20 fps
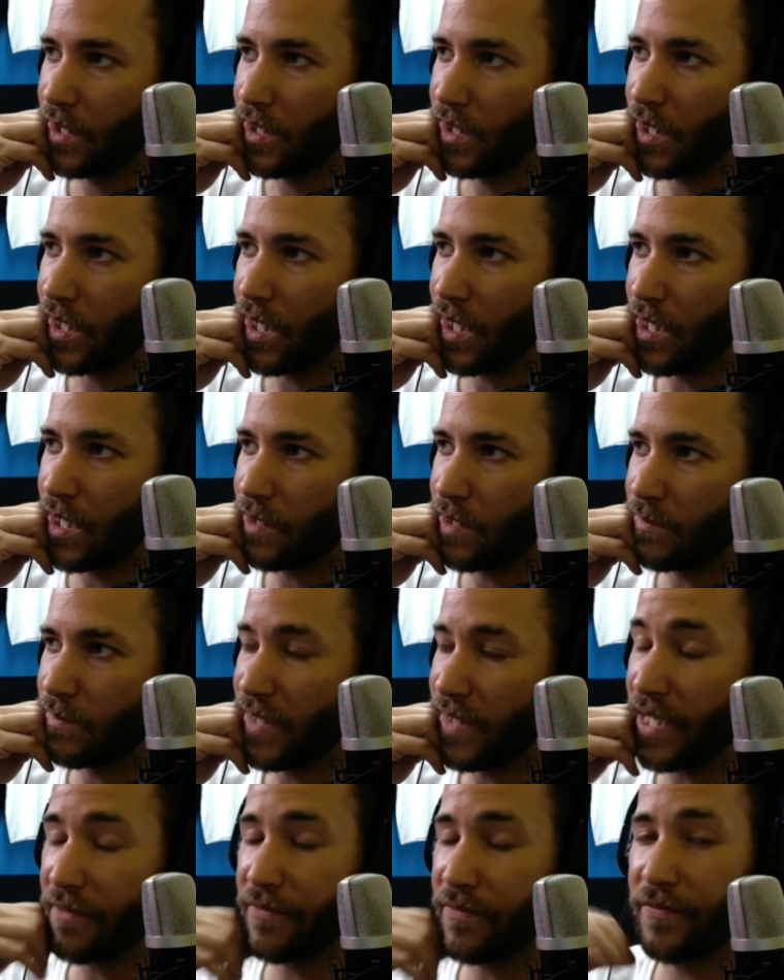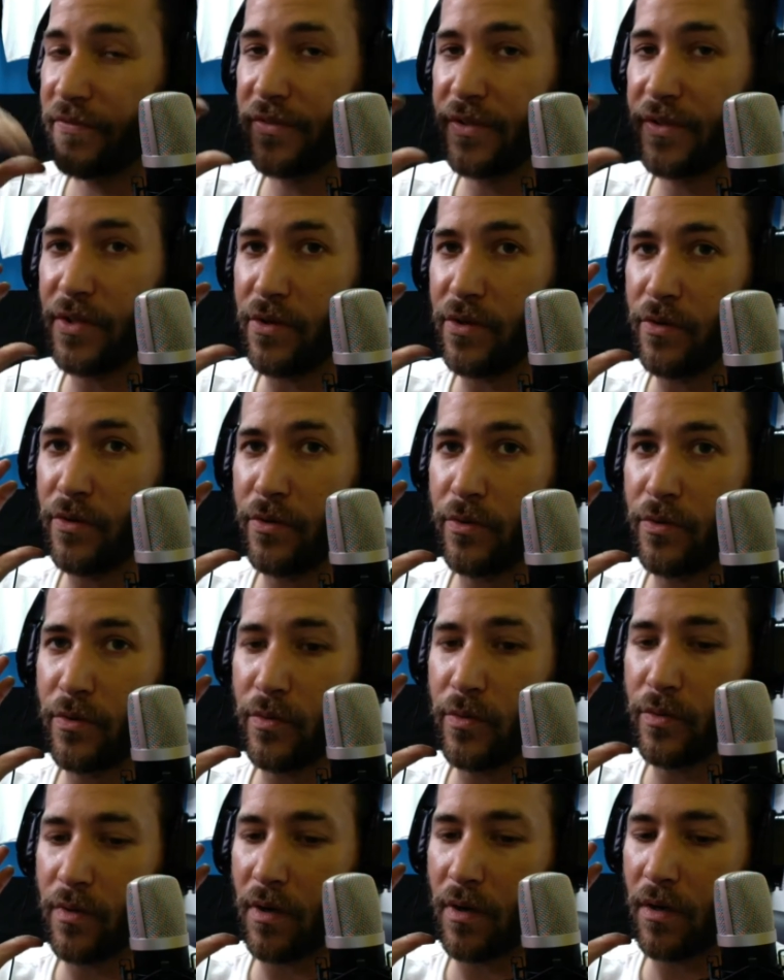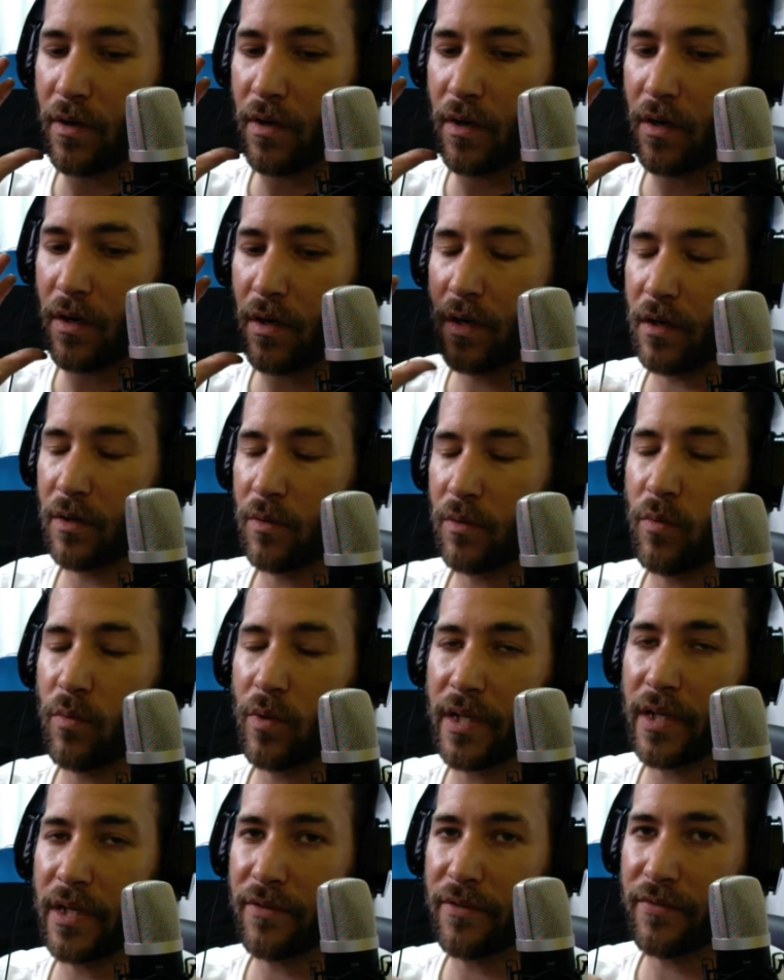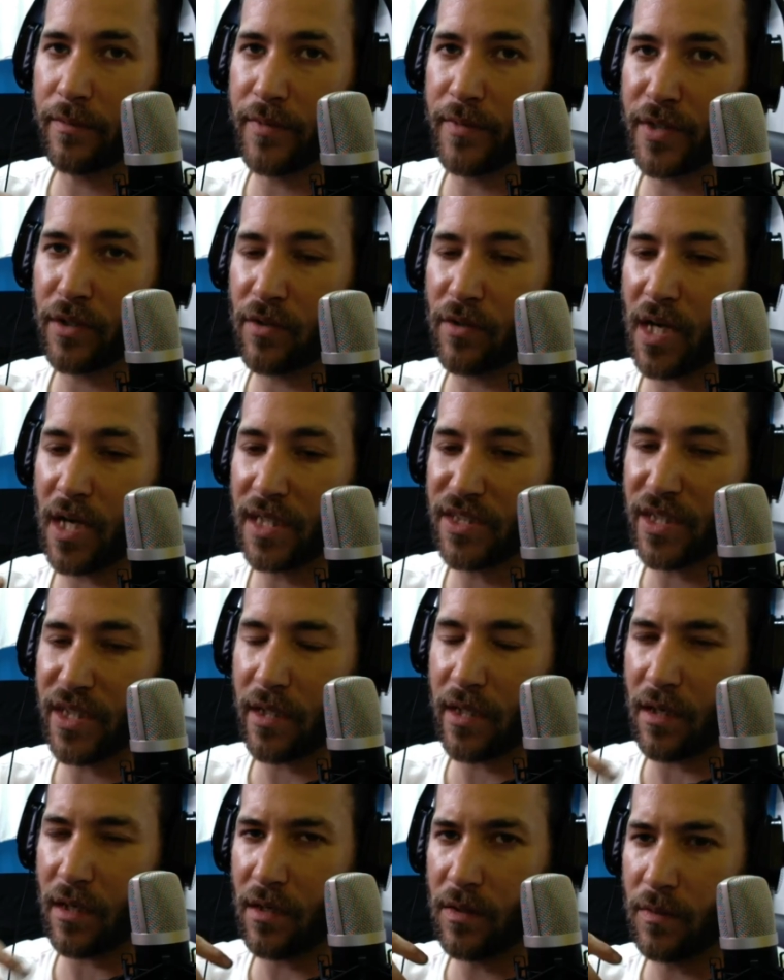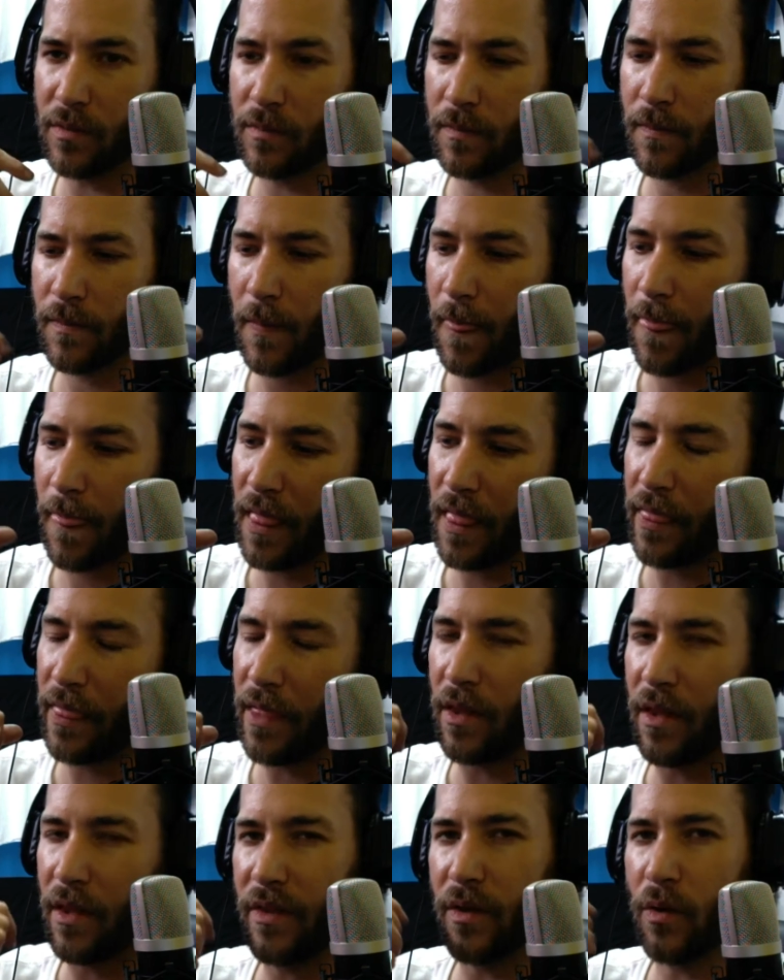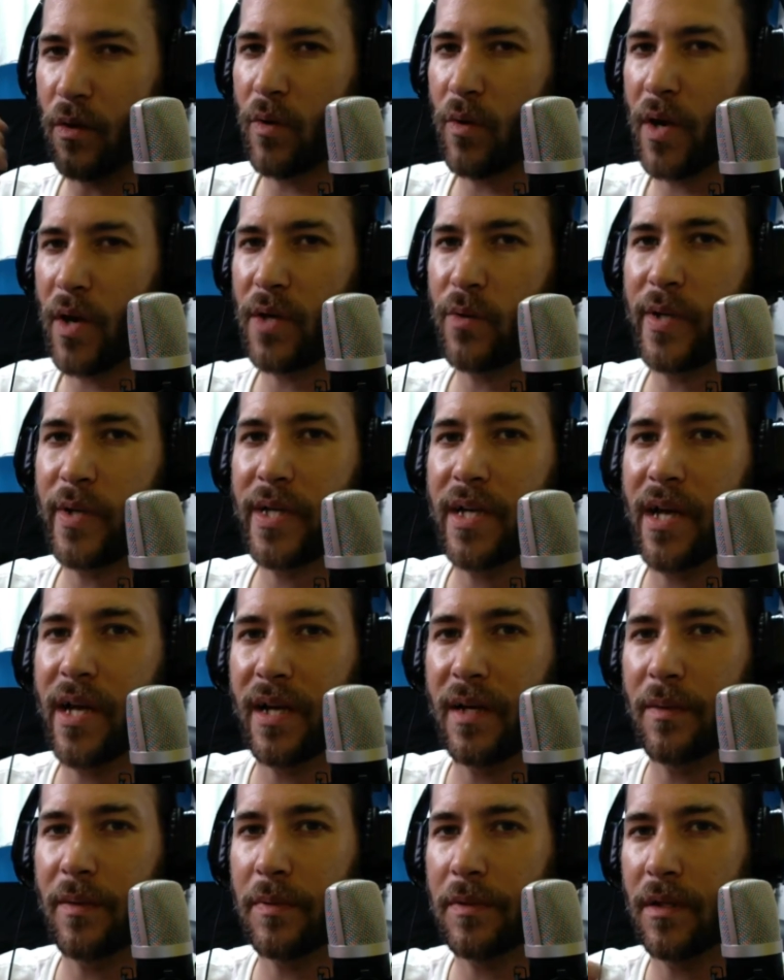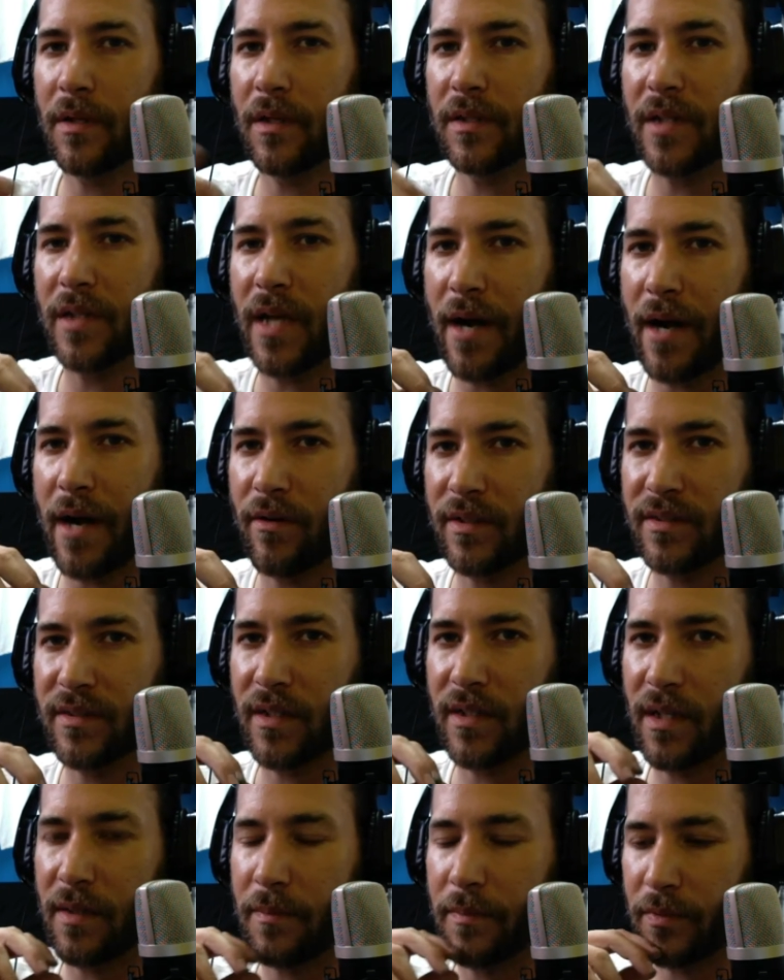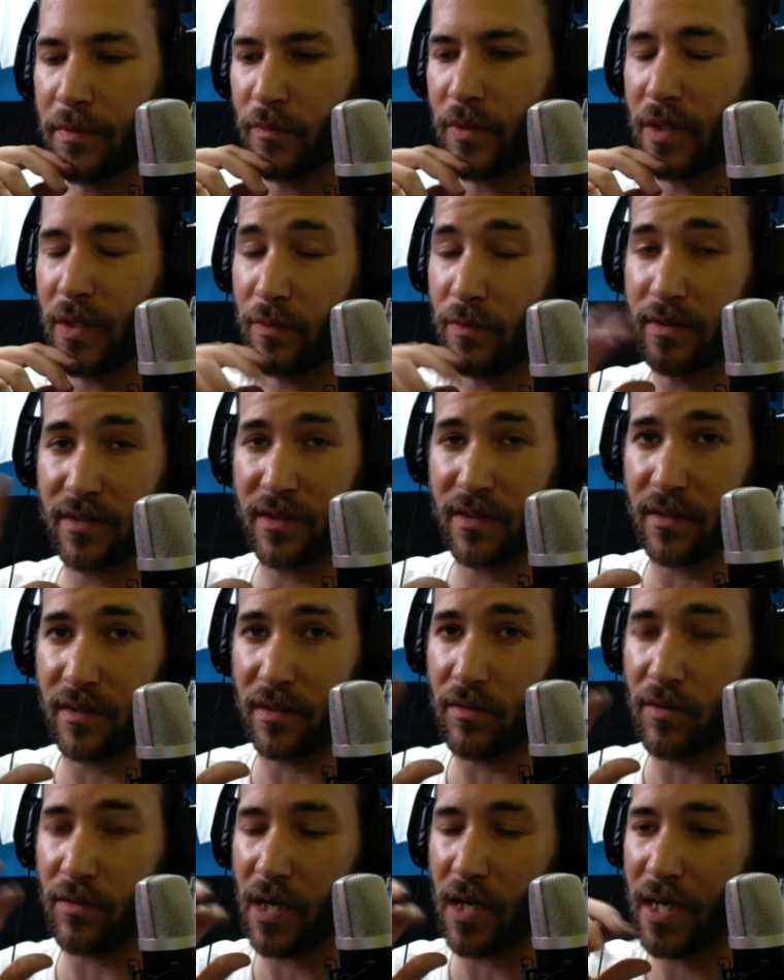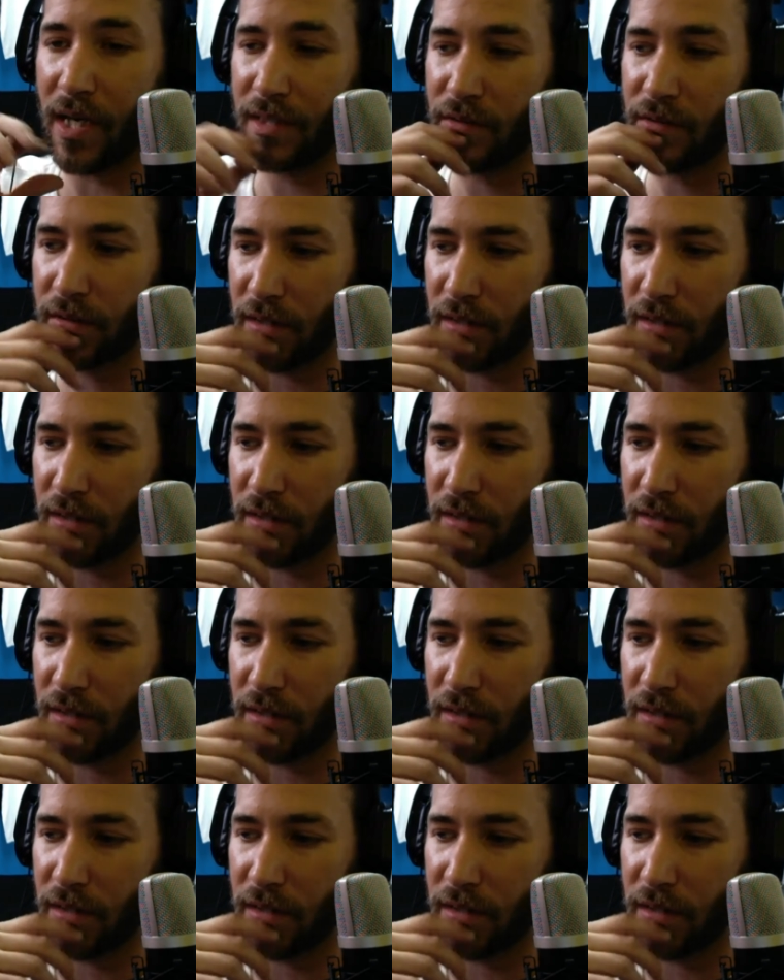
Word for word: um, if you are working from your garage at home, the the way we kind of plugged ours up when it was in the garage